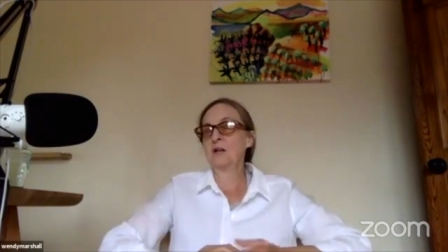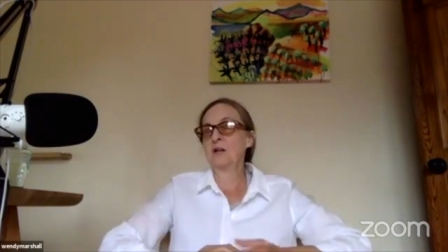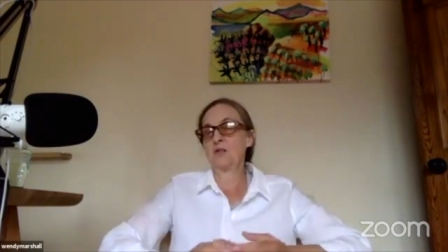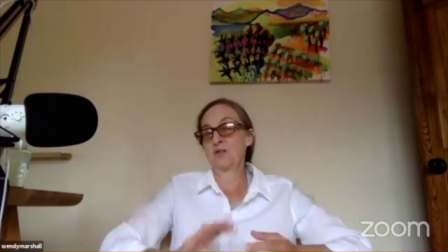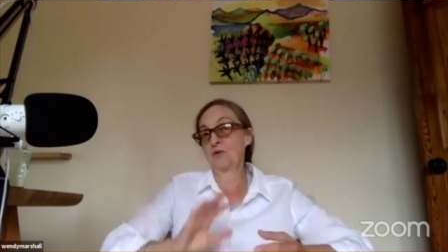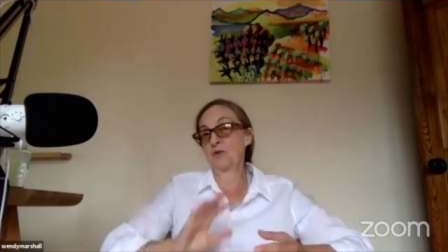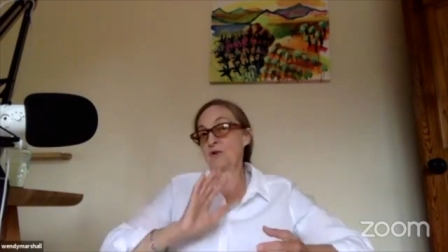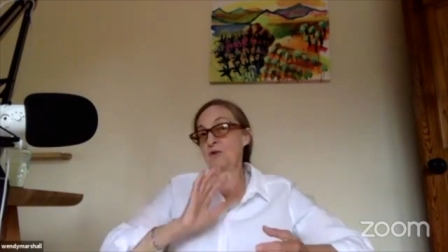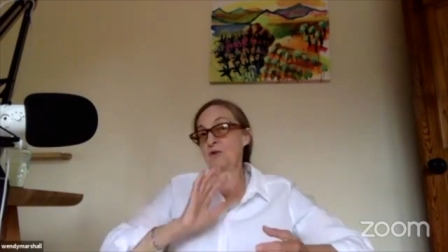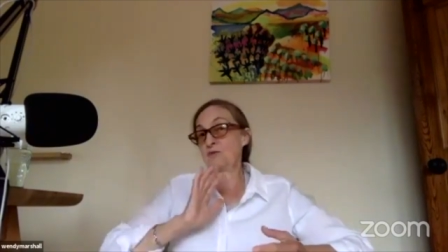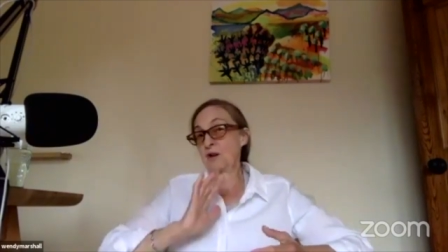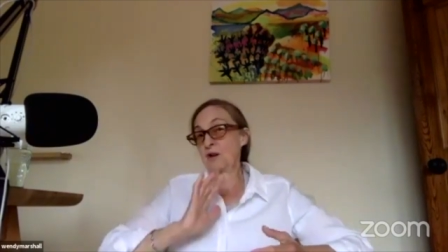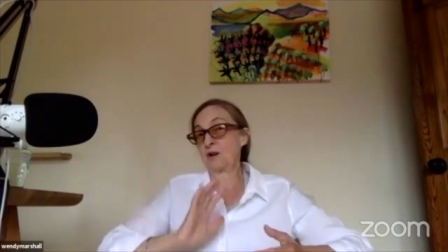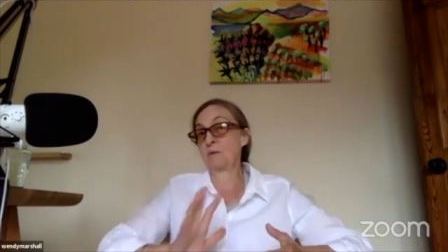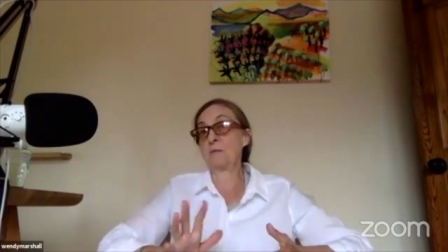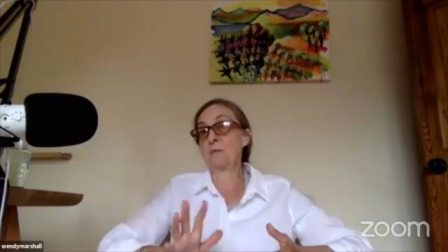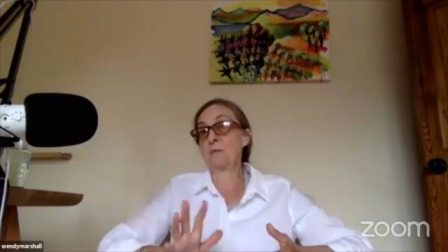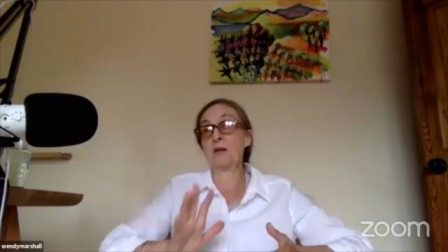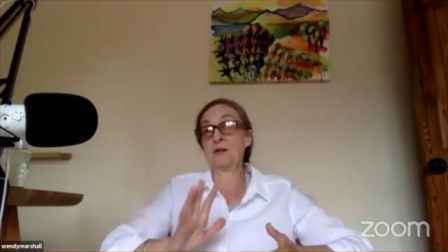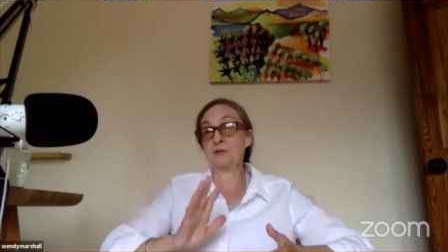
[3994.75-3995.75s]
though I'd
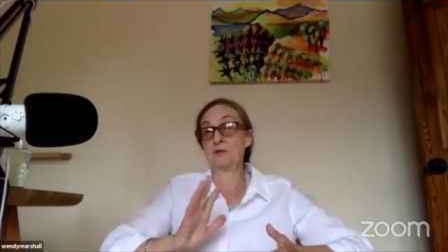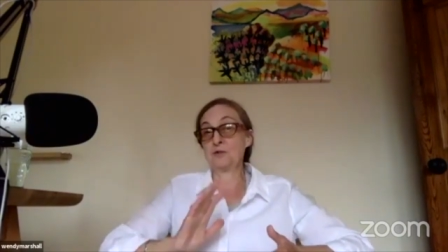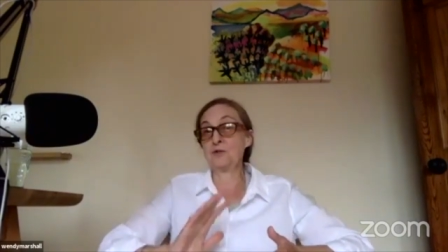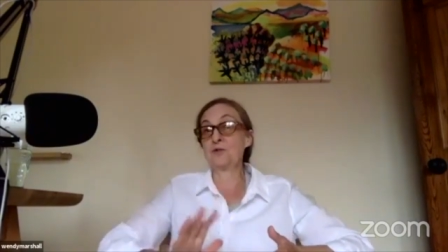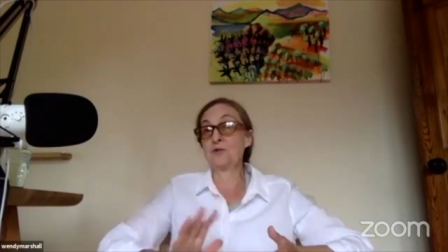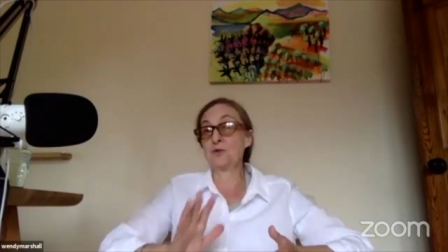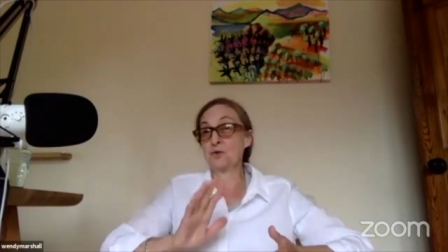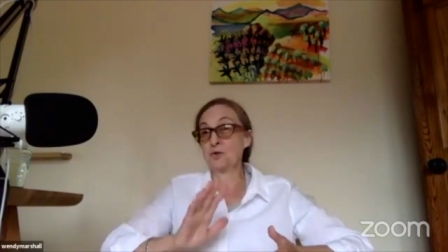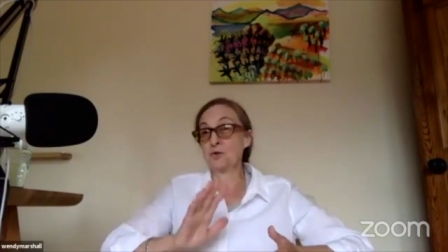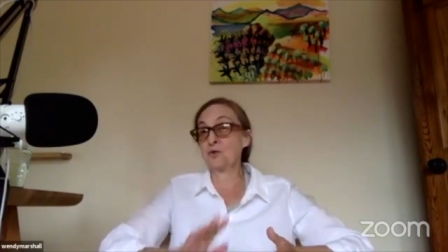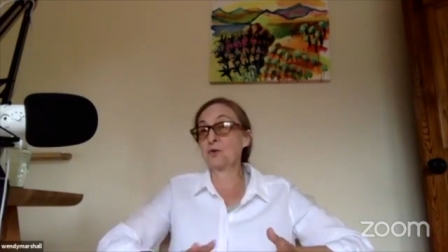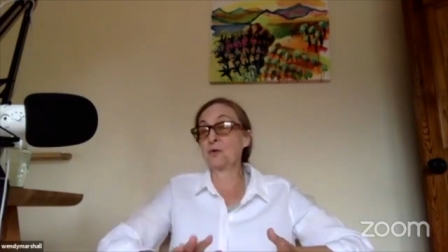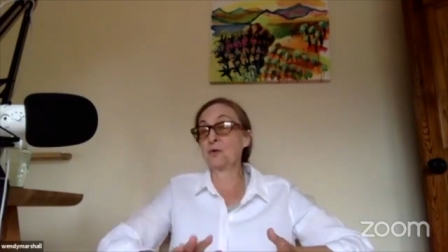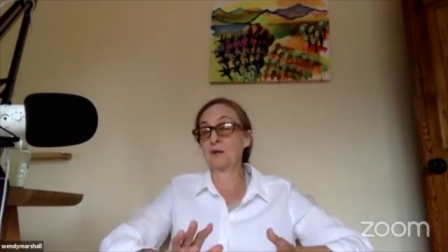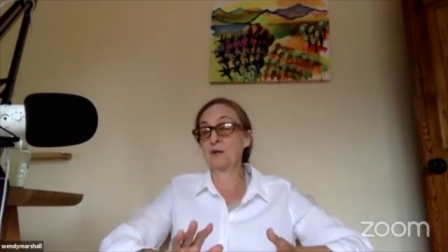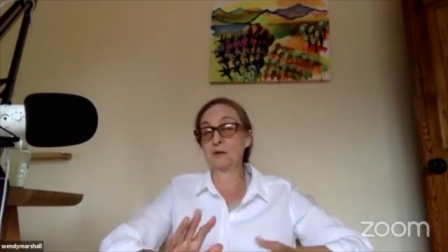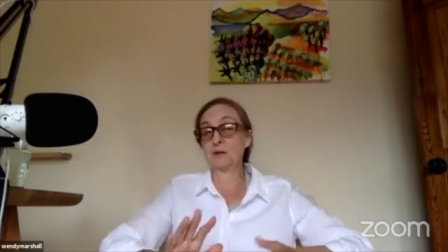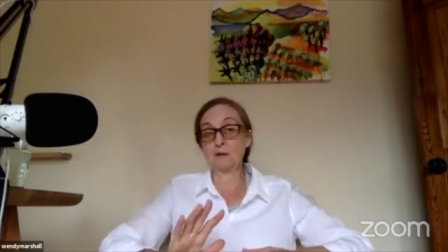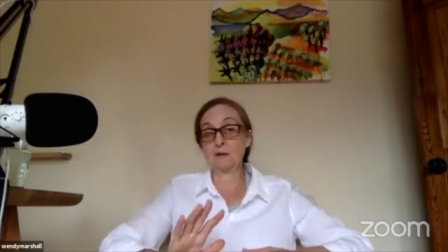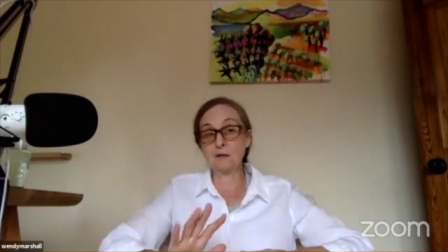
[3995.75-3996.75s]
recommend you do it
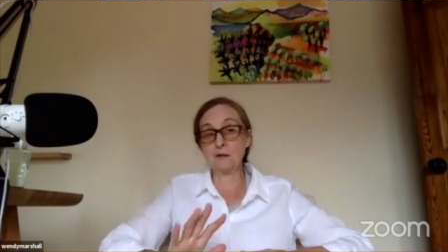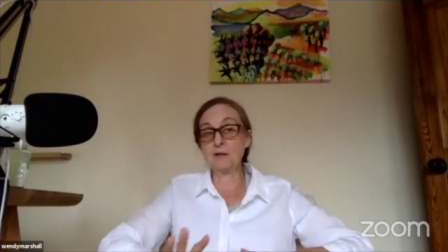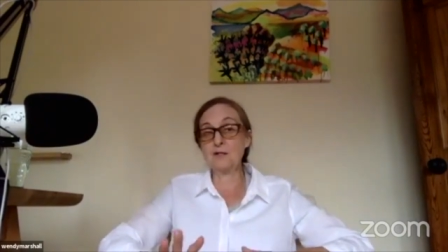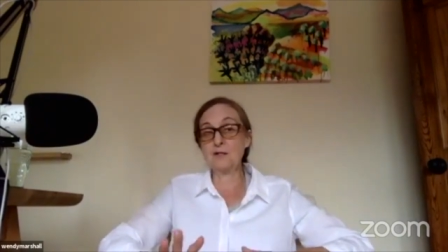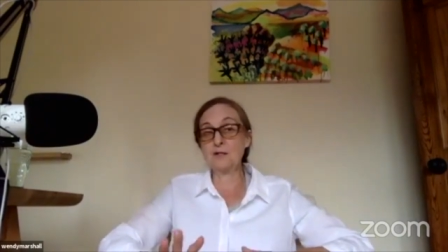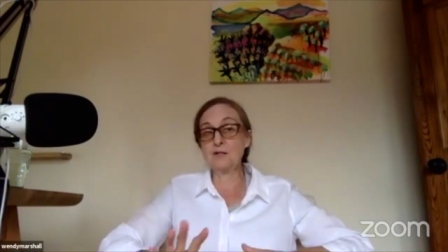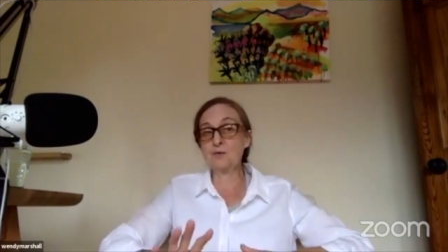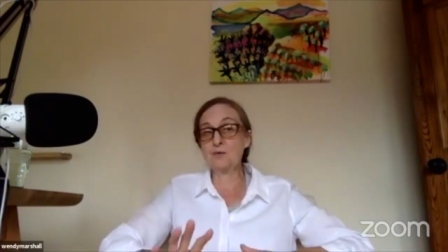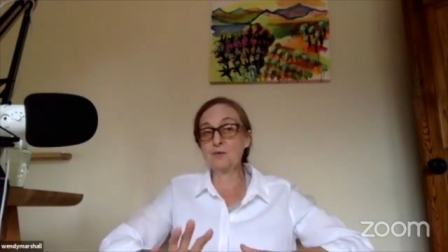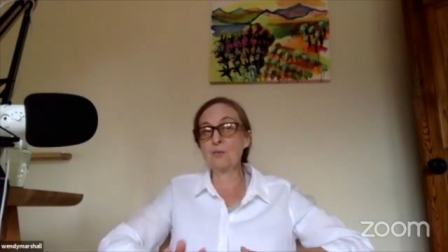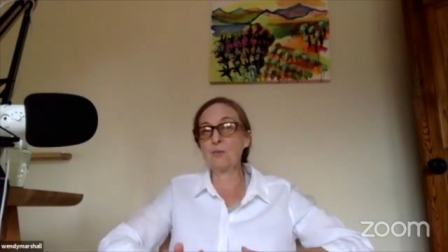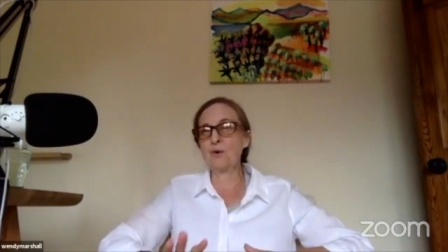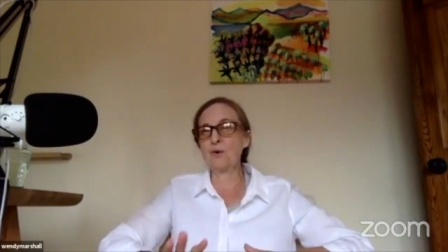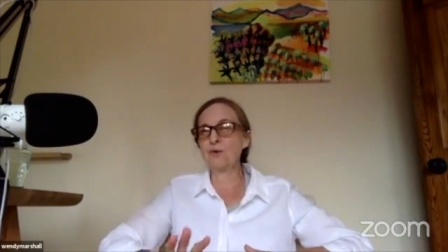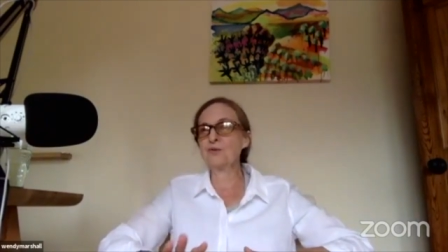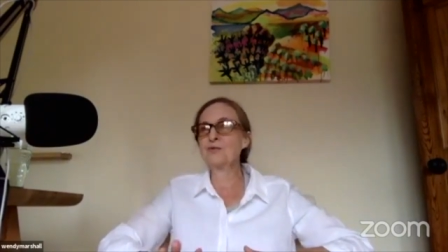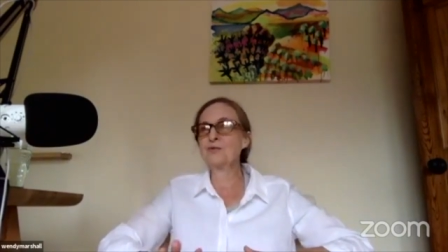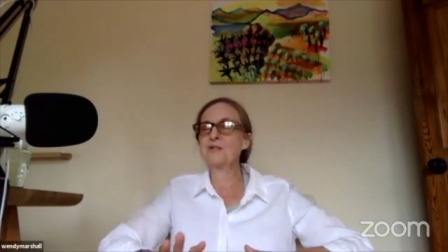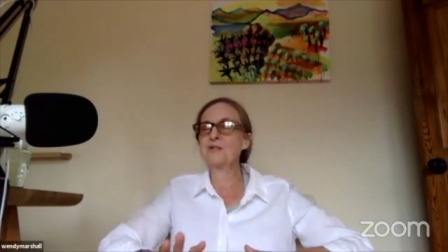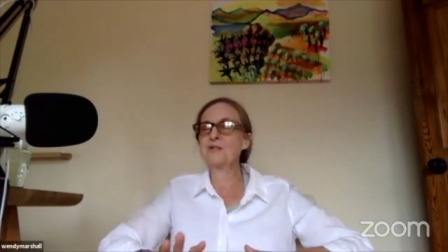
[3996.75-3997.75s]
at least
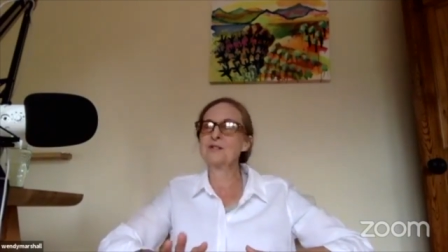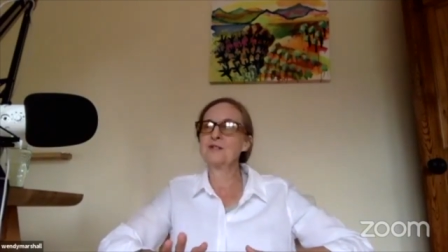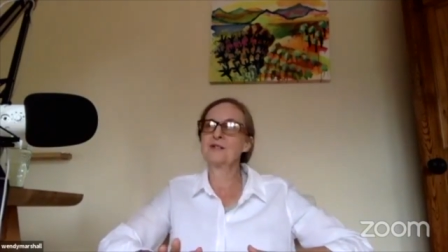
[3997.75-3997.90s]
once.